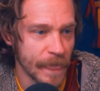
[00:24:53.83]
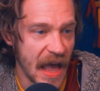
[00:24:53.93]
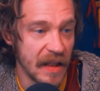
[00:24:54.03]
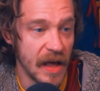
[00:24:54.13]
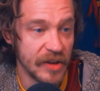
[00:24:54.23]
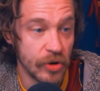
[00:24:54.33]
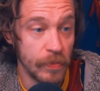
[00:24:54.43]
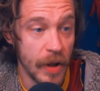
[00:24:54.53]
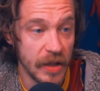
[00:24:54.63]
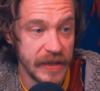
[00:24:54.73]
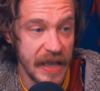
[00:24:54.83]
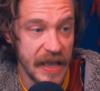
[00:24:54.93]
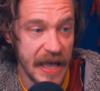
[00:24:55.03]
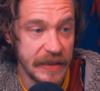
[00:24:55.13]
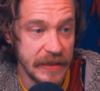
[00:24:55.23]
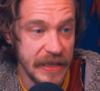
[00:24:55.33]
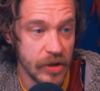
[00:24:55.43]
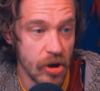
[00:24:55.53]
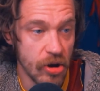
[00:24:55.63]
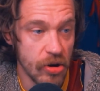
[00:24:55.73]
Alejandro Balde and
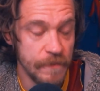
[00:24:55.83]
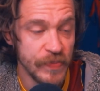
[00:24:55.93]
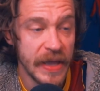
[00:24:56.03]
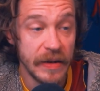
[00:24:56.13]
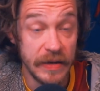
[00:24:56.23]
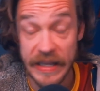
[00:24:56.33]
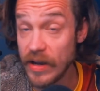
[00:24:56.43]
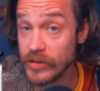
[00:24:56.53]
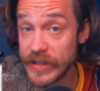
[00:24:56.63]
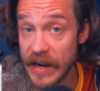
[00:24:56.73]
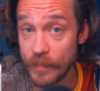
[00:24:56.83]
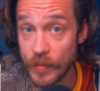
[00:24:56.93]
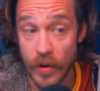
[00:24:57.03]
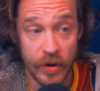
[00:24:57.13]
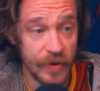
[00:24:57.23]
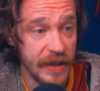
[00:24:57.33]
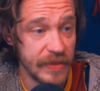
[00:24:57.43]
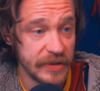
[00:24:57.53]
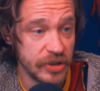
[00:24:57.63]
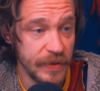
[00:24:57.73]
Nico. Nico's getting promoted, right?
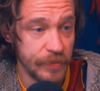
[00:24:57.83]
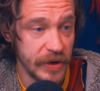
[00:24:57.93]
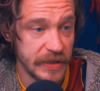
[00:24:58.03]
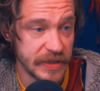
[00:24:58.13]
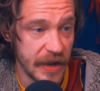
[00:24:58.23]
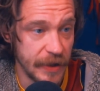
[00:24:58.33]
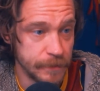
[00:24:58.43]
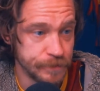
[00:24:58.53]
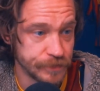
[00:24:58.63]
That should be pretty exciting.